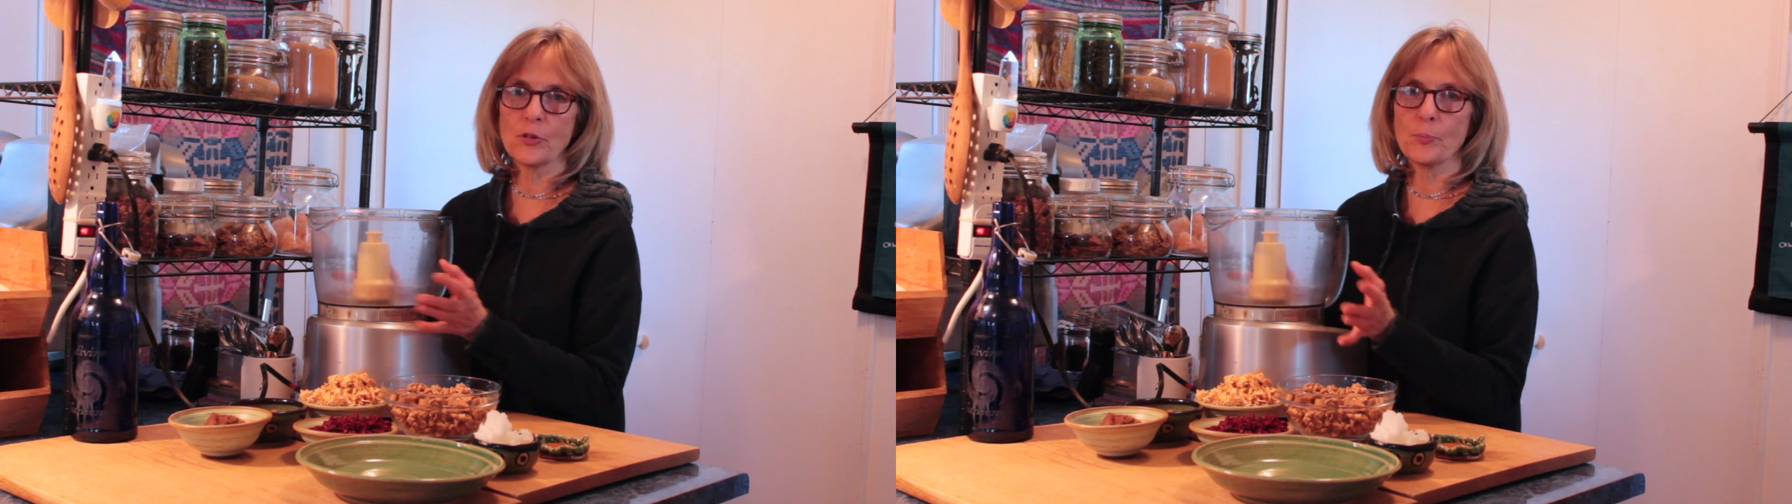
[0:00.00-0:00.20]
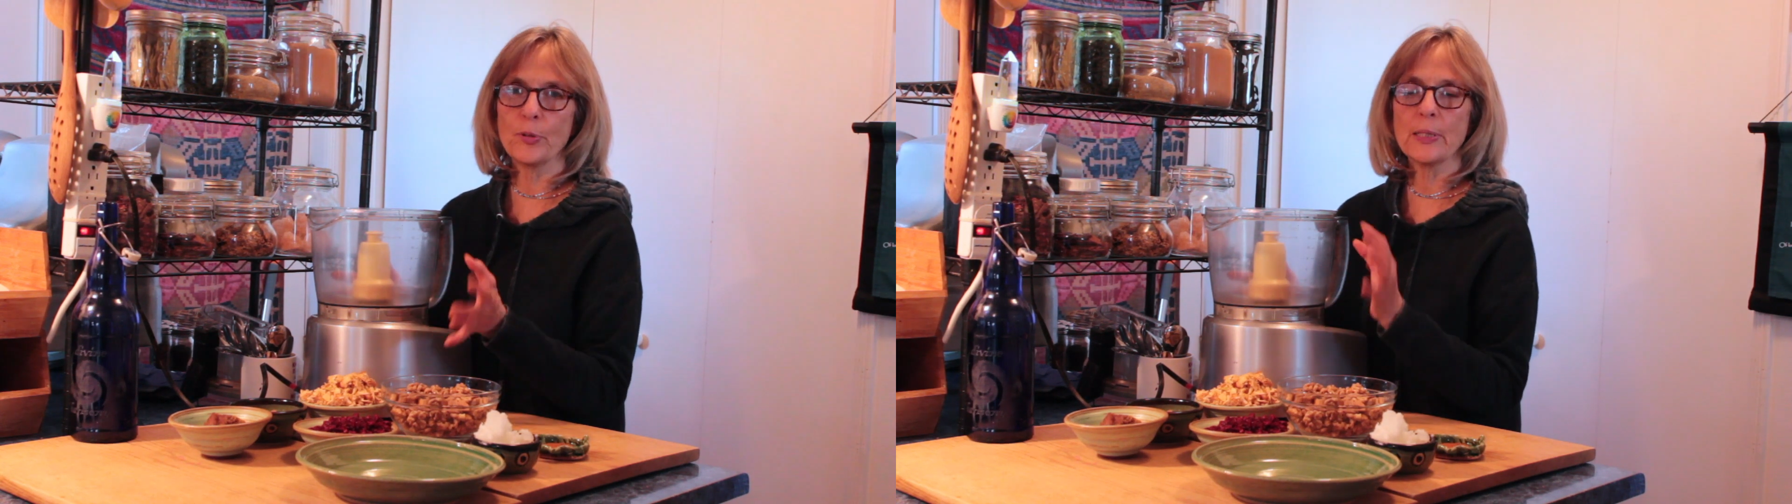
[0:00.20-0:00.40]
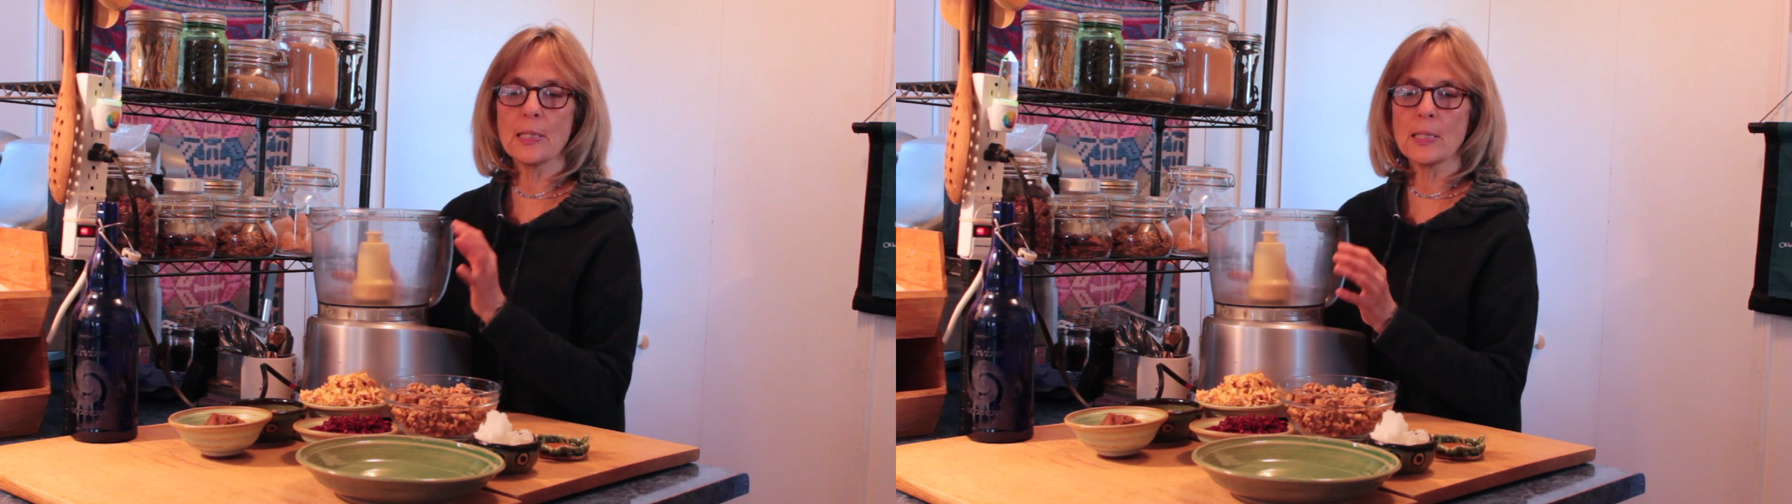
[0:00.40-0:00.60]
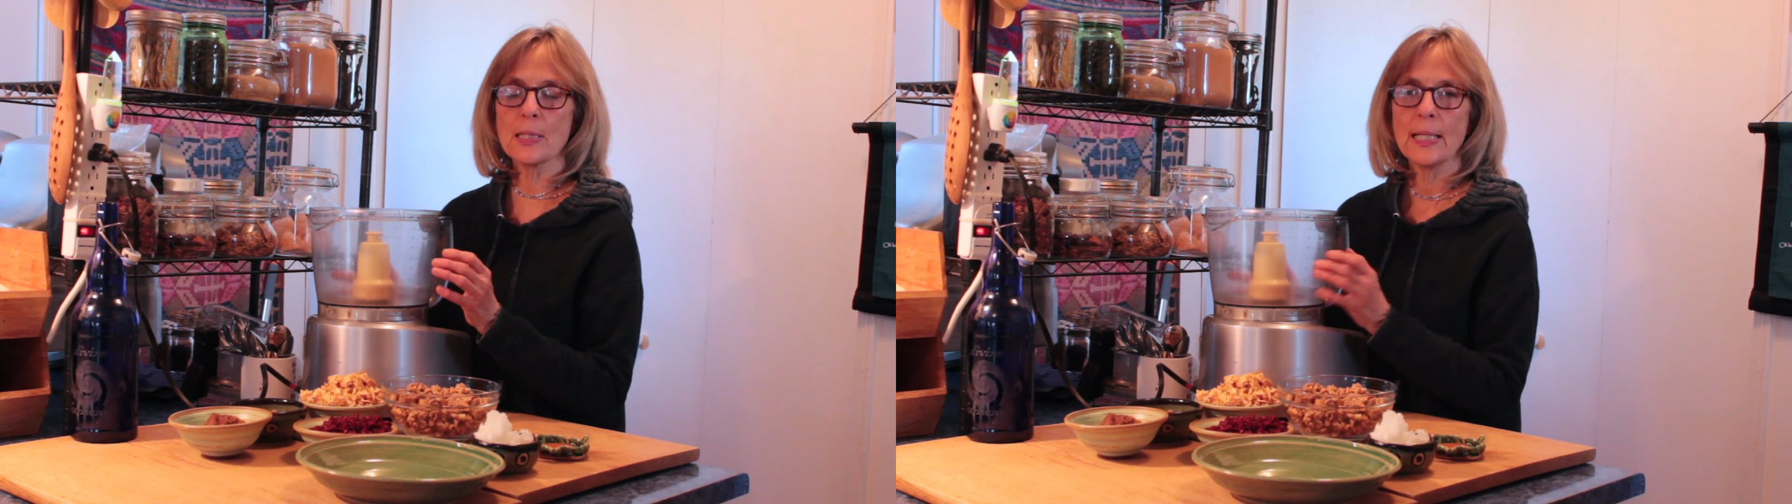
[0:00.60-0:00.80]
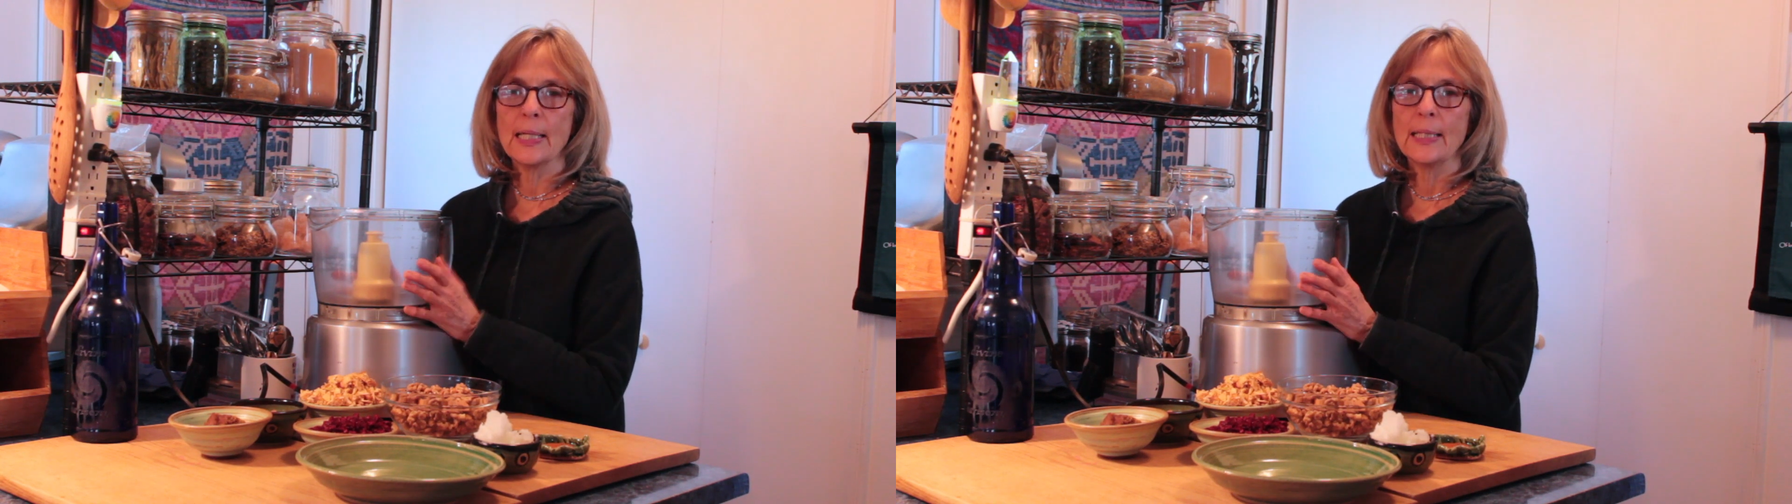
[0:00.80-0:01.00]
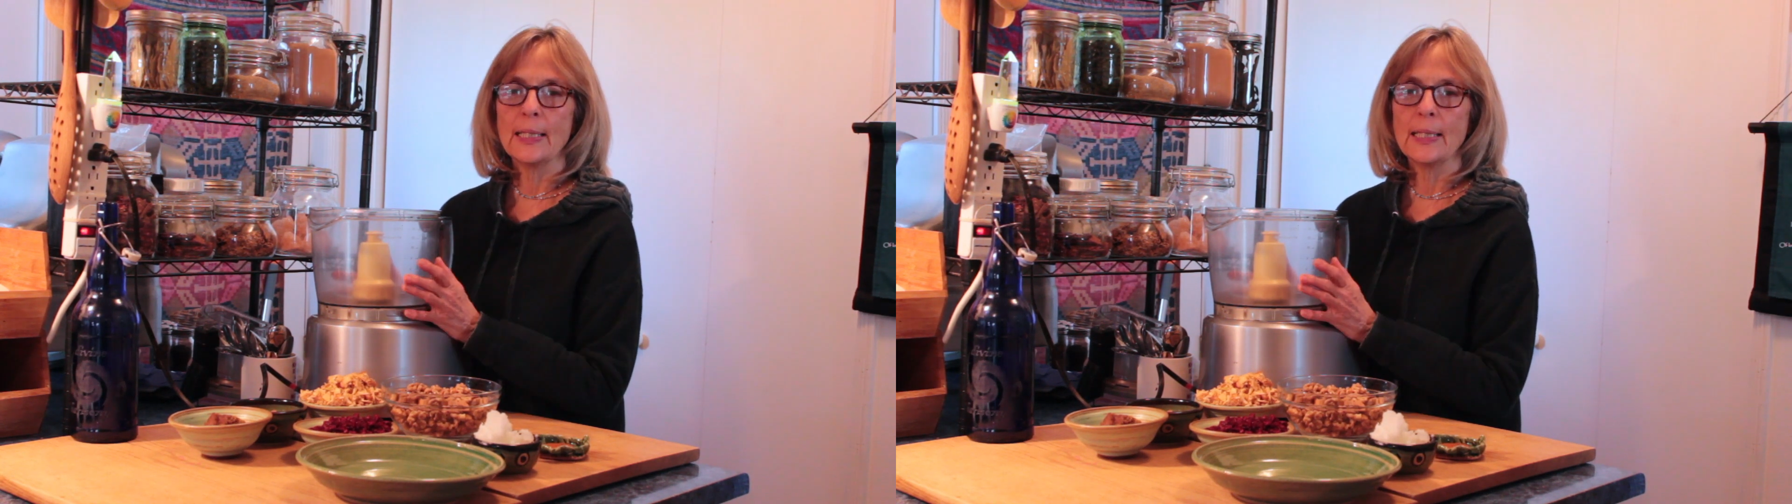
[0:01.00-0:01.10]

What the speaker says: just put this